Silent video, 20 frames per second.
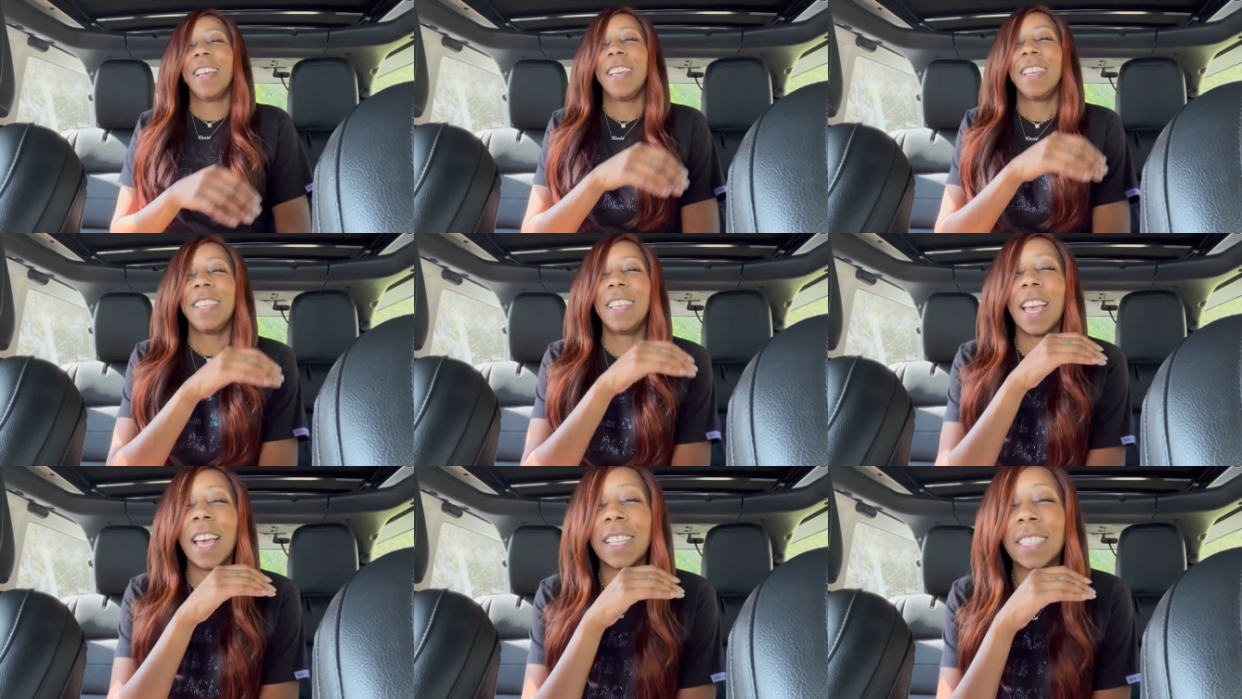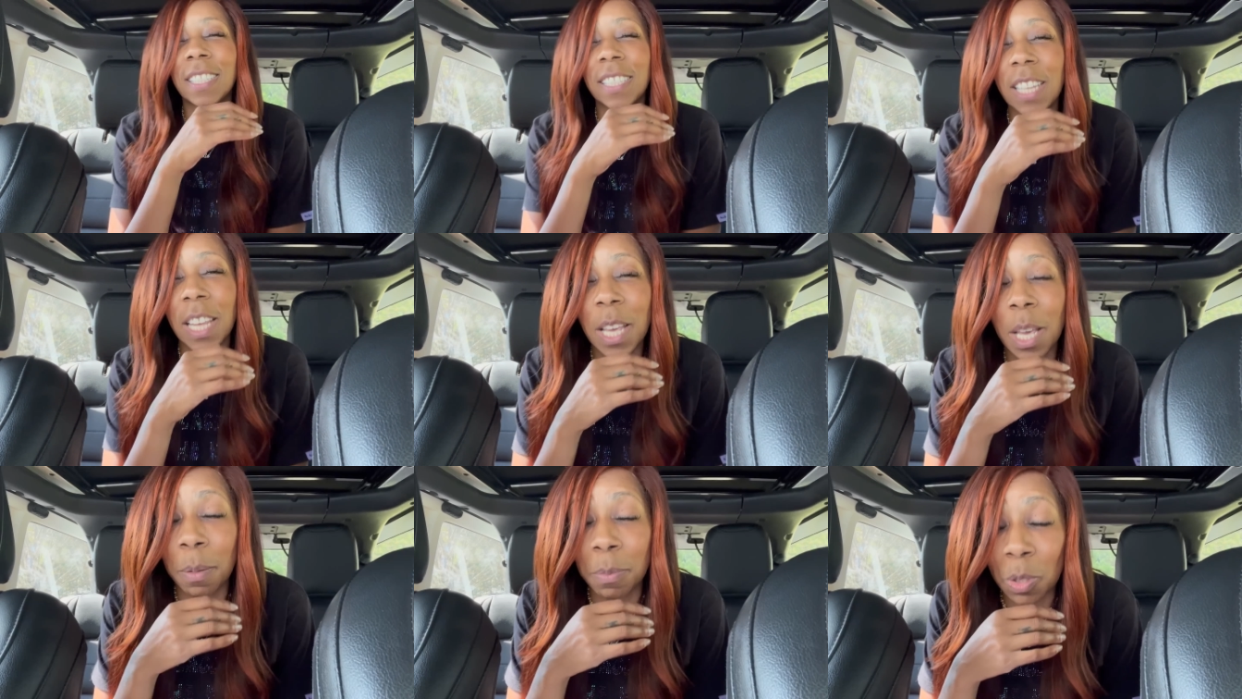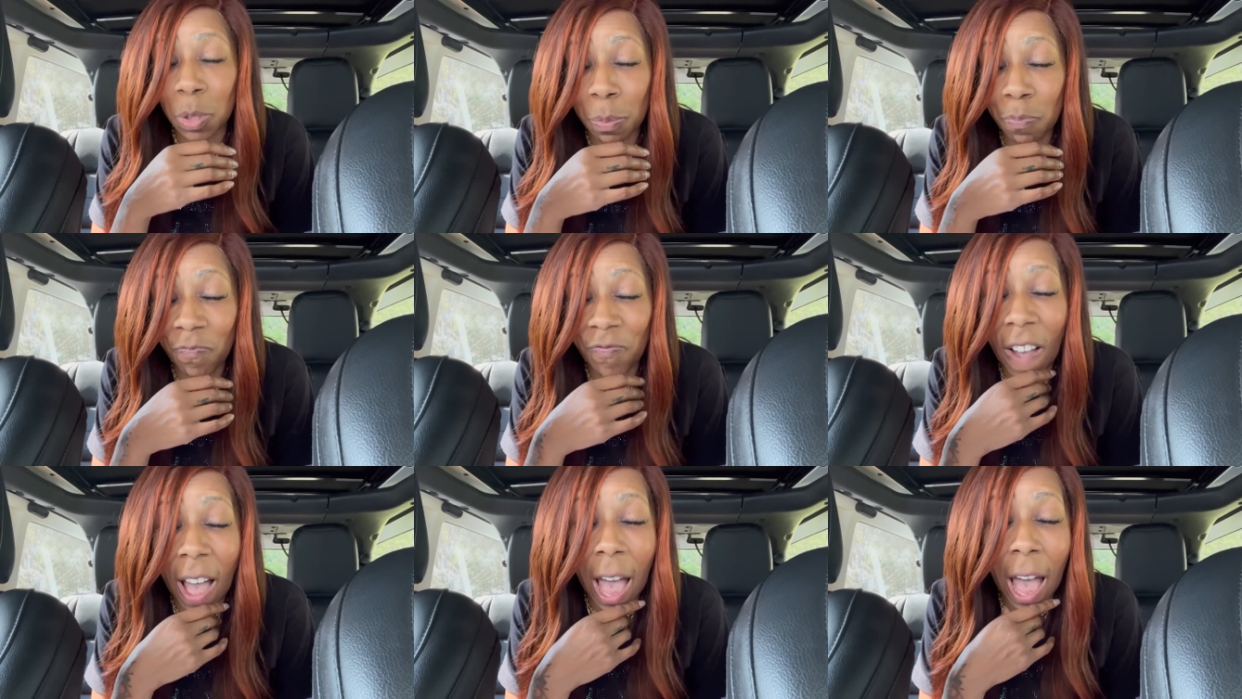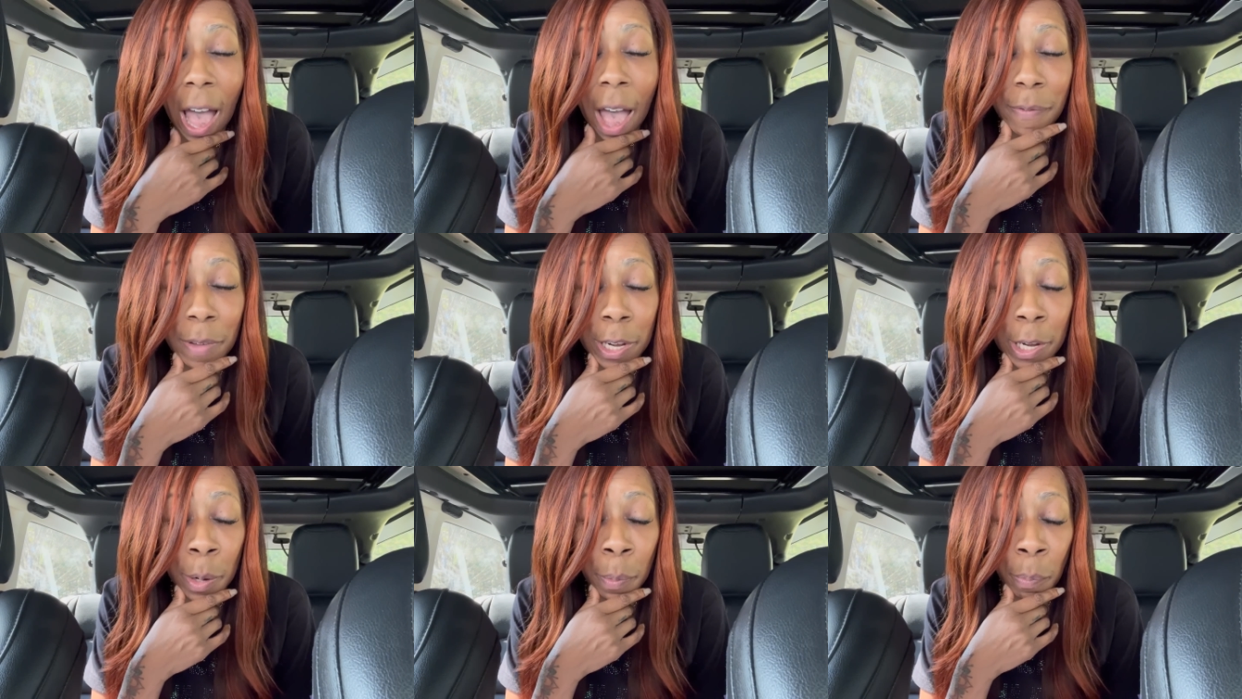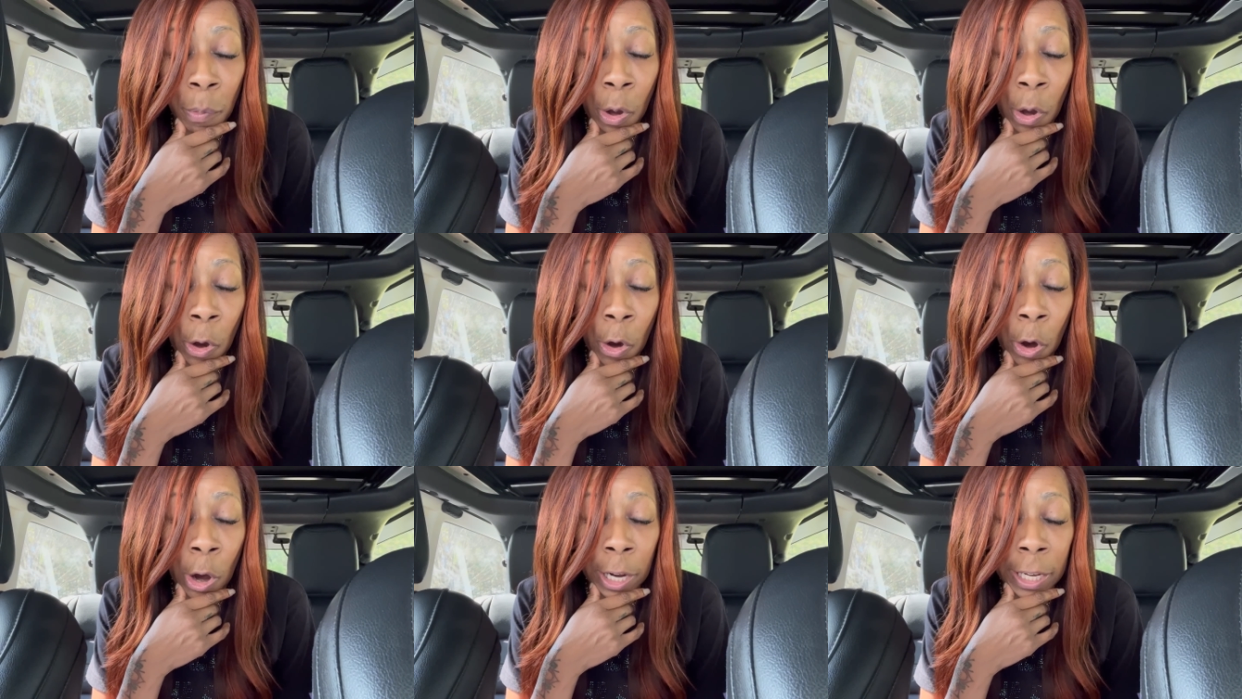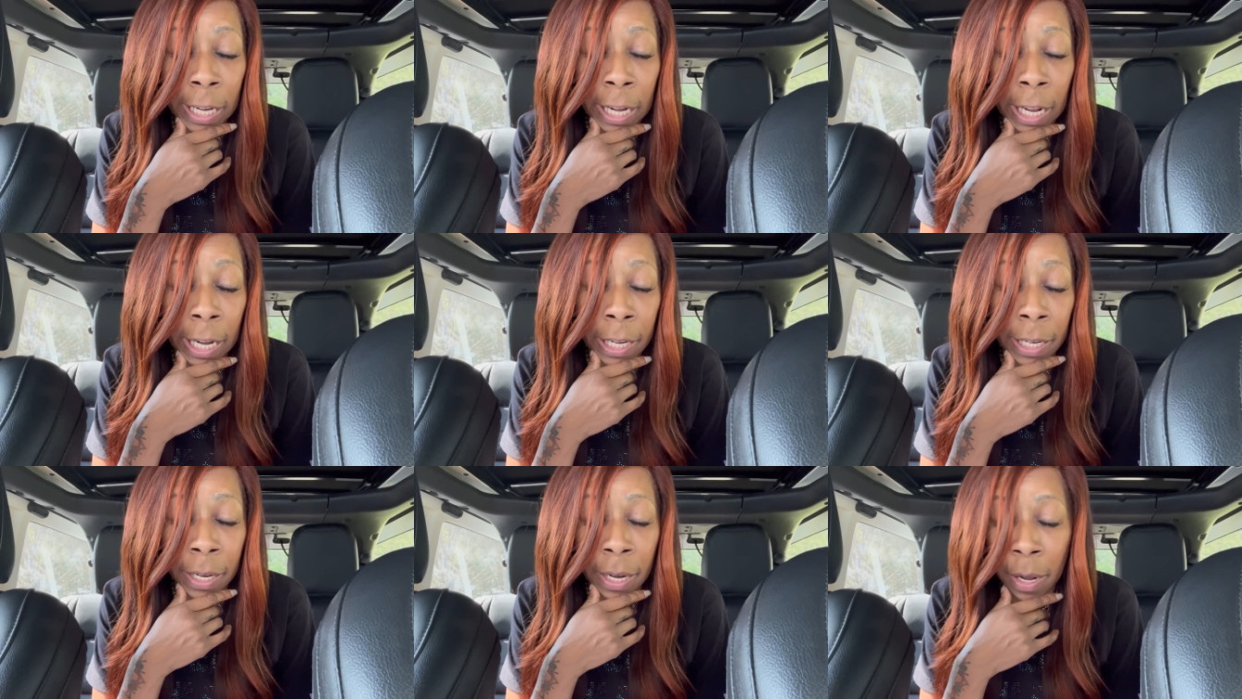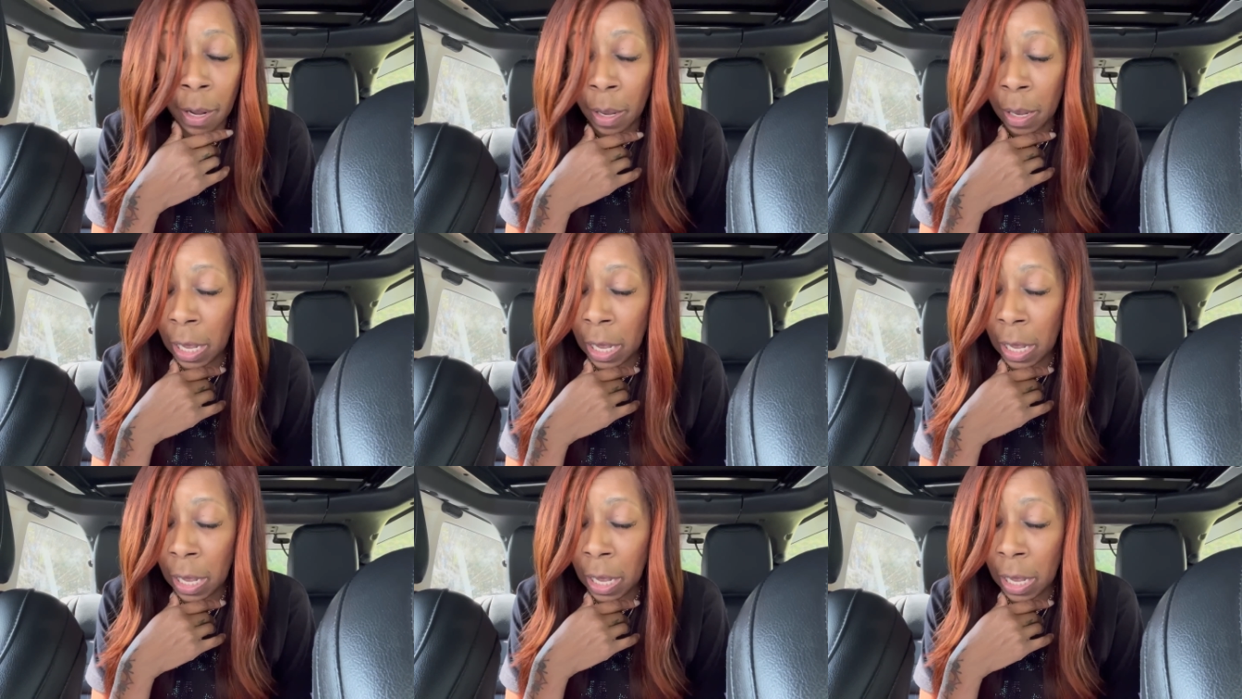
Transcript: Yes, Tems five in the morning.